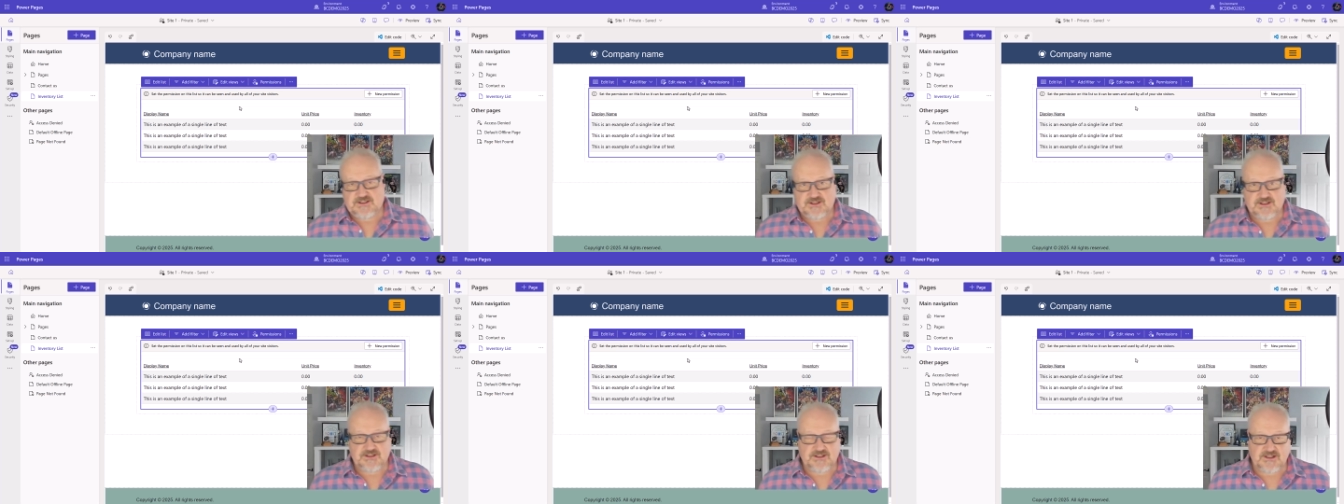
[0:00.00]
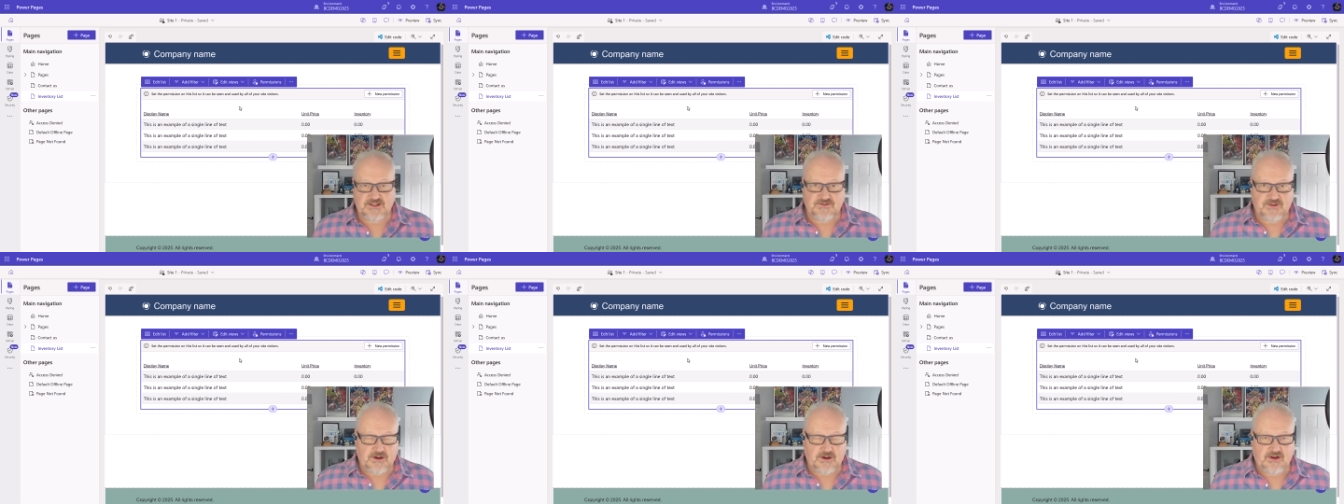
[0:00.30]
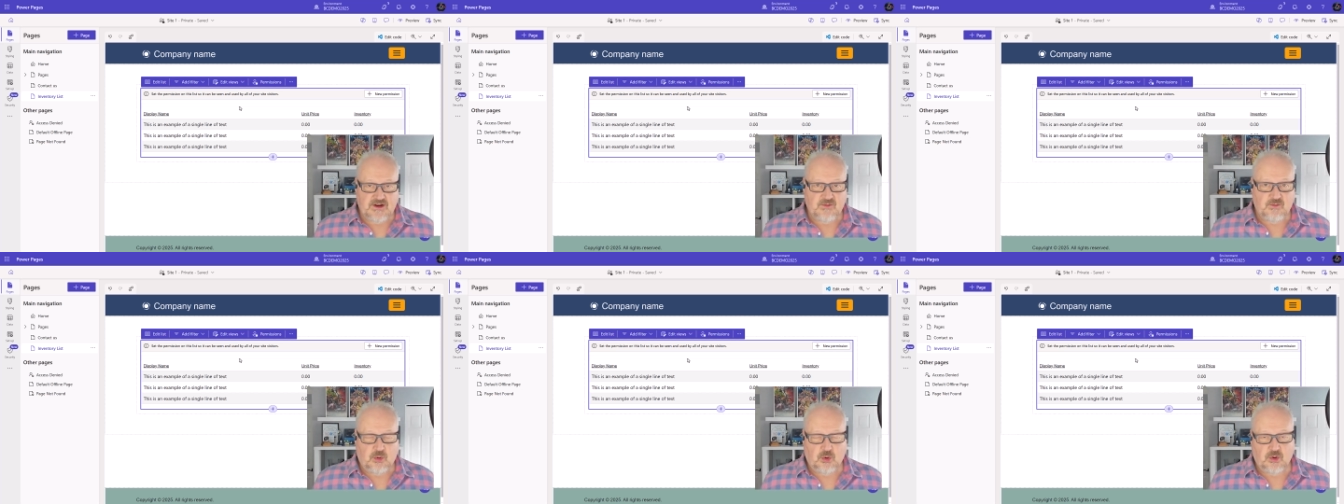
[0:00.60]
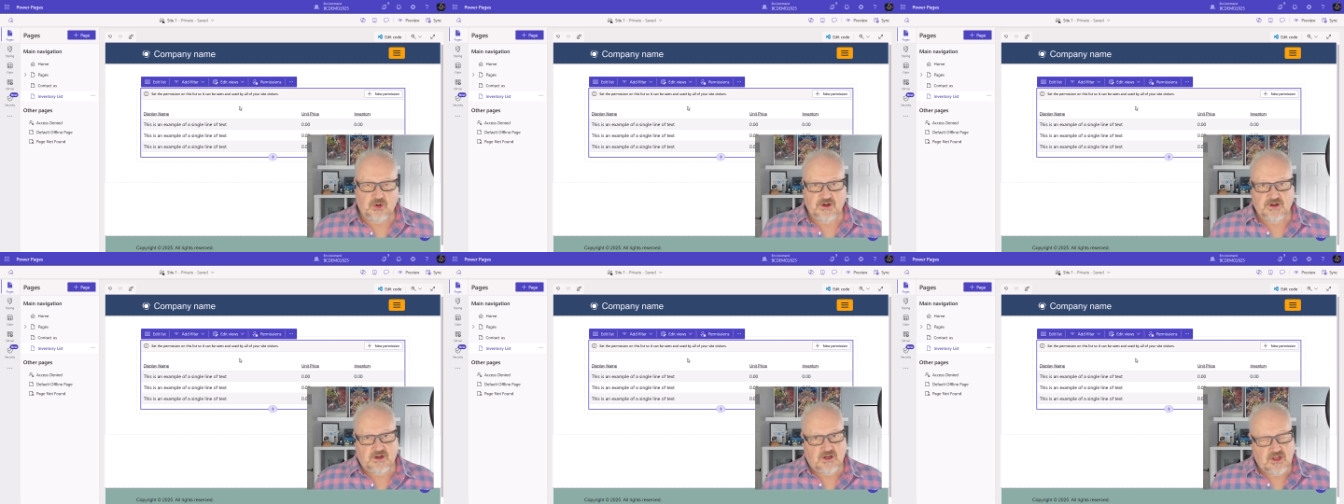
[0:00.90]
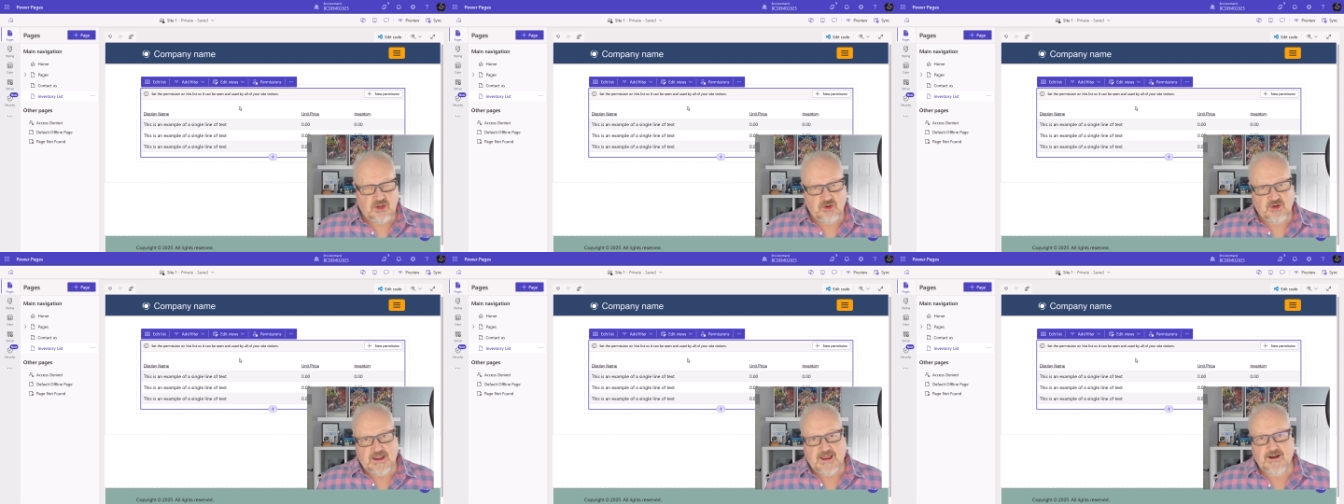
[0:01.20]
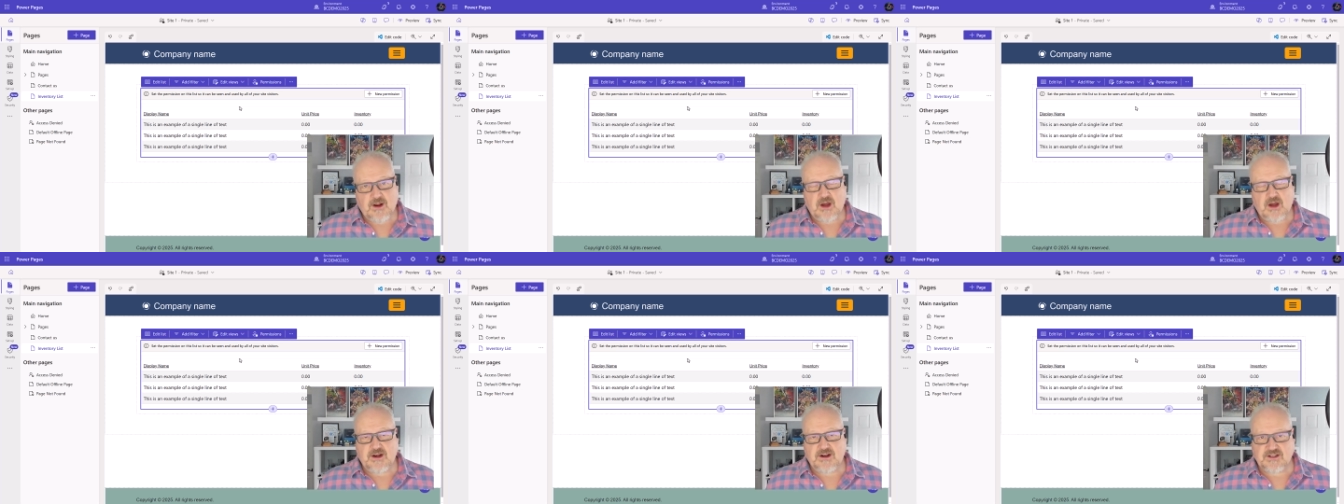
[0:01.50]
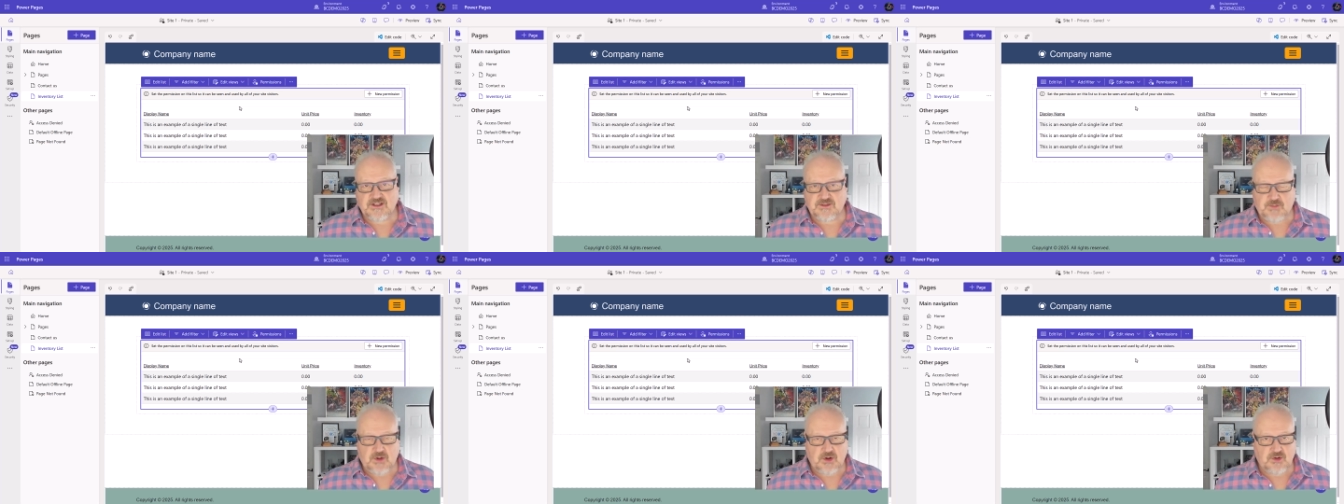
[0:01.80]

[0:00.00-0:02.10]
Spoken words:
this is very important. You cannot expose